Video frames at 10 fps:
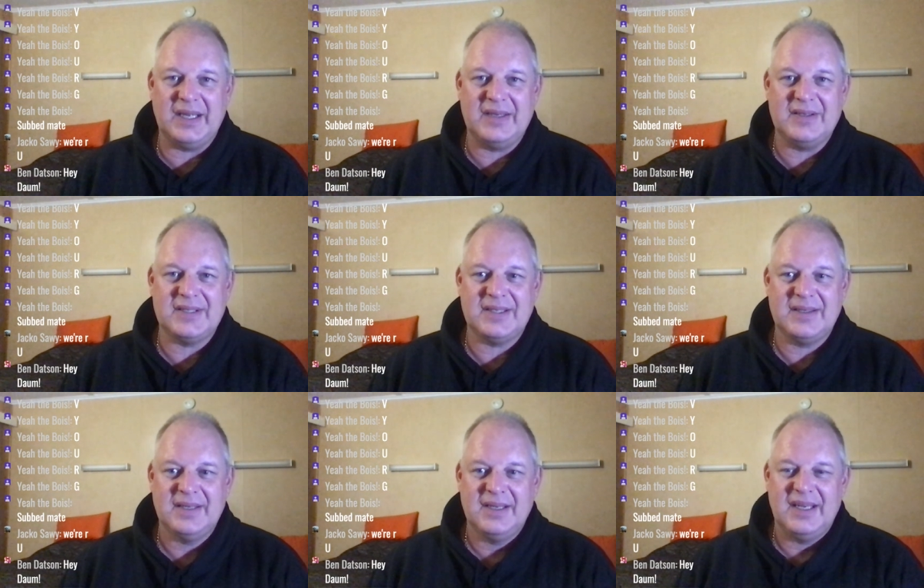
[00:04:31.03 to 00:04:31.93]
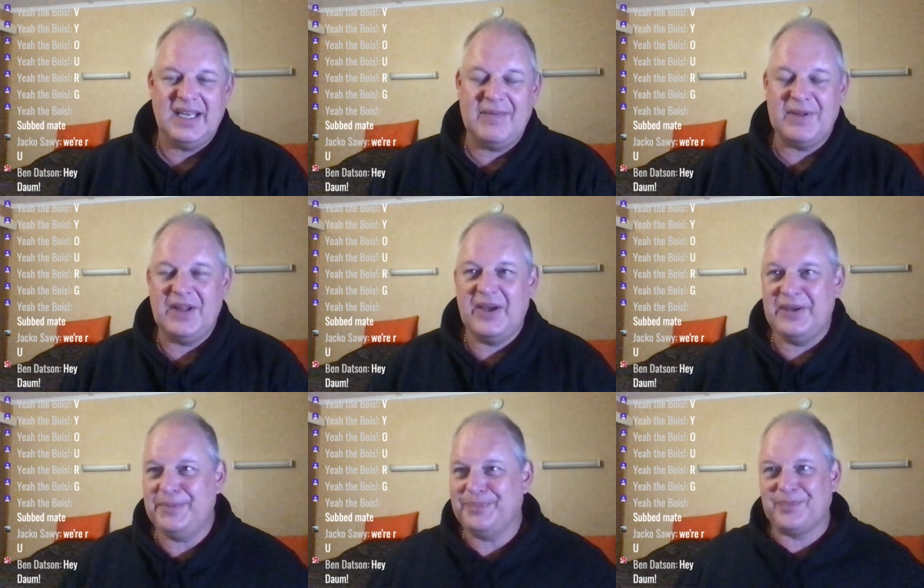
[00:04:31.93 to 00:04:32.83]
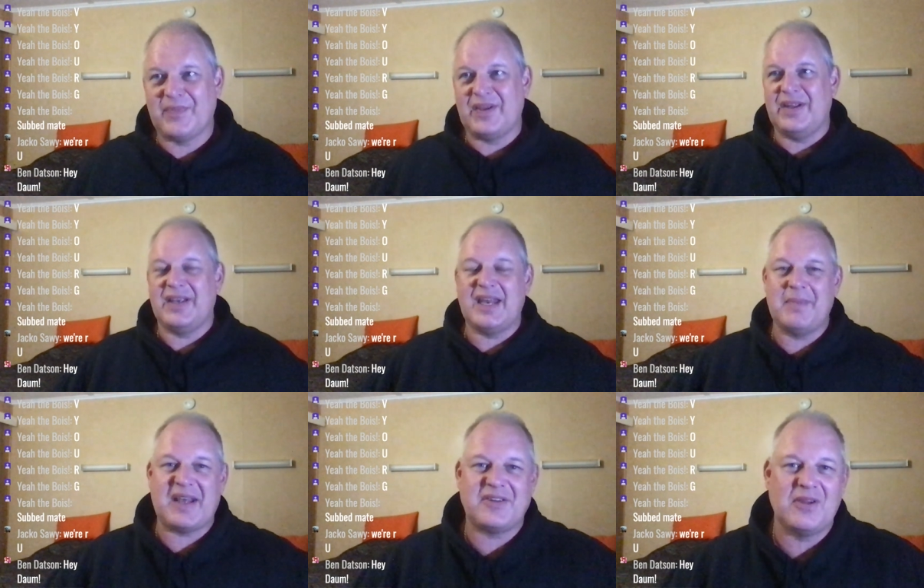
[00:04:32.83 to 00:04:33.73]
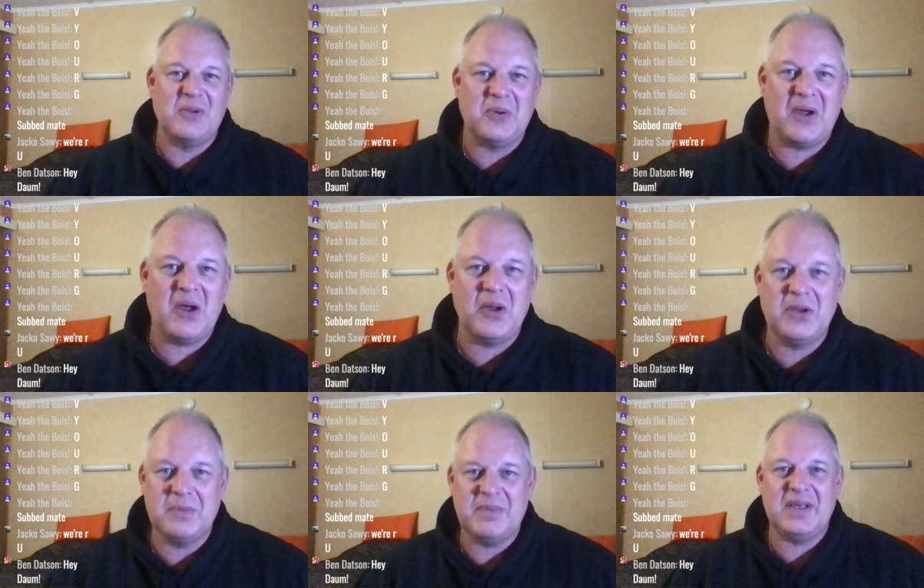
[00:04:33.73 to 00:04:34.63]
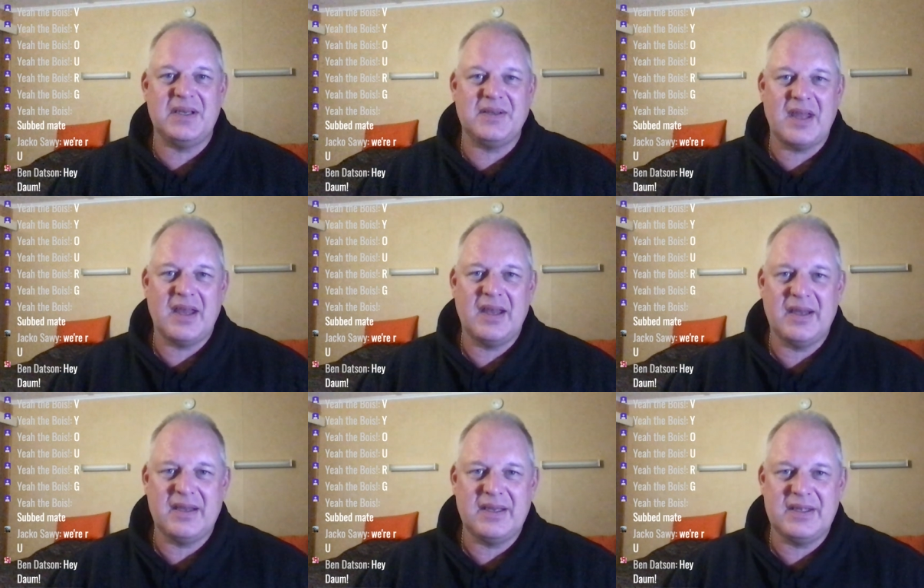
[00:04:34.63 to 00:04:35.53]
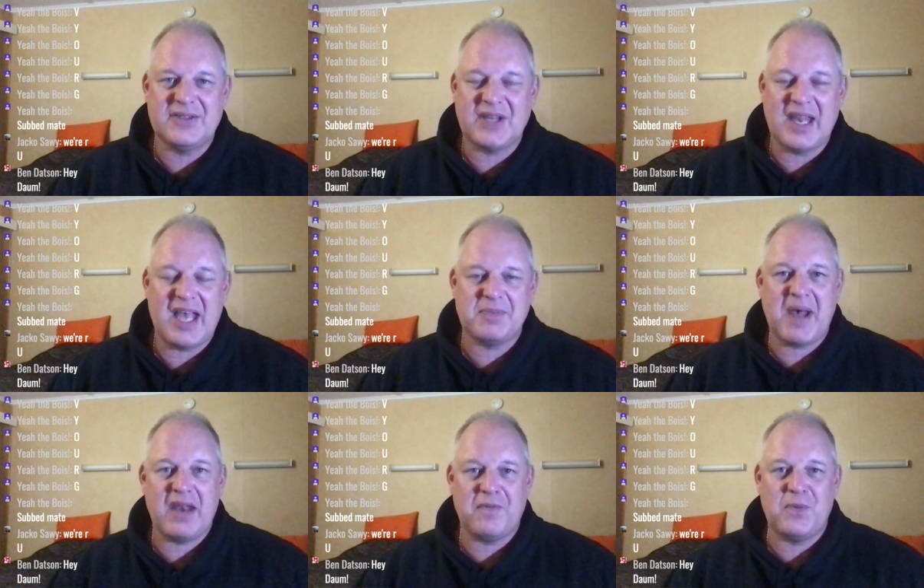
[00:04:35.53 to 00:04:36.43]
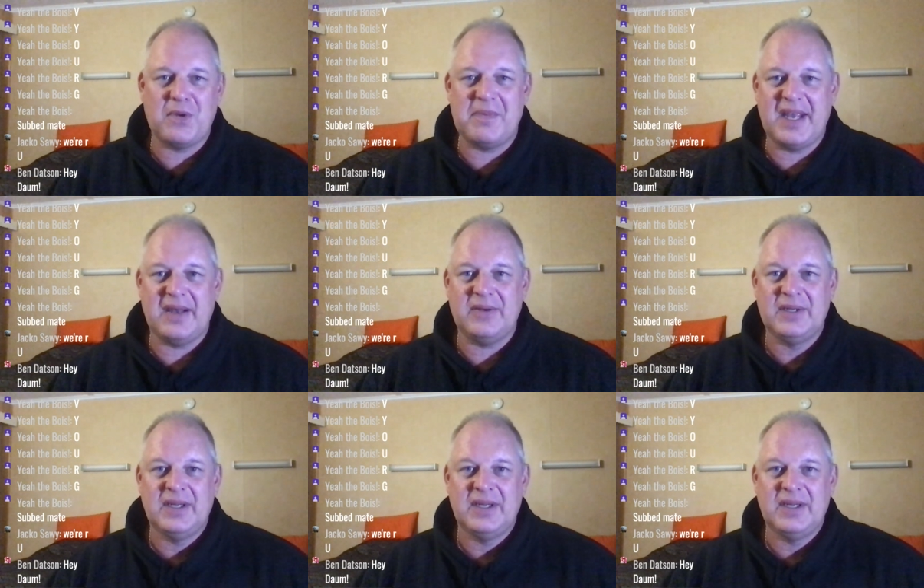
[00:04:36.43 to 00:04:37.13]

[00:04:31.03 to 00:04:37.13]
And even though, getting back to the lawn at home, it is the last part of autumn now.